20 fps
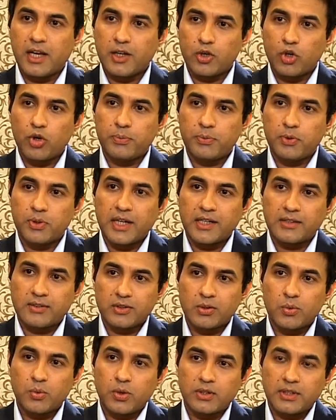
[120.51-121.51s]
I hope you get
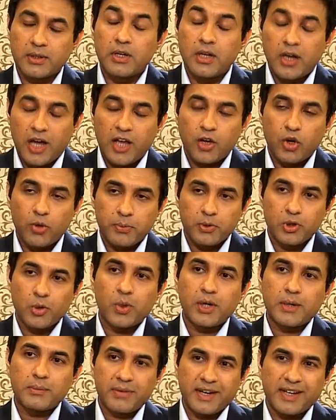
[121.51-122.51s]
to know I hope you know
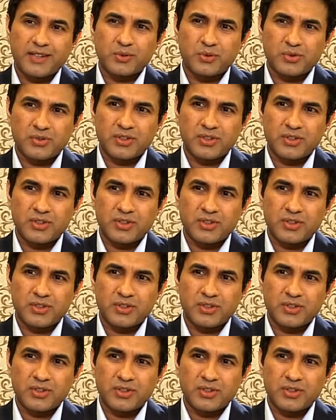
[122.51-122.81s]
what I'm trying to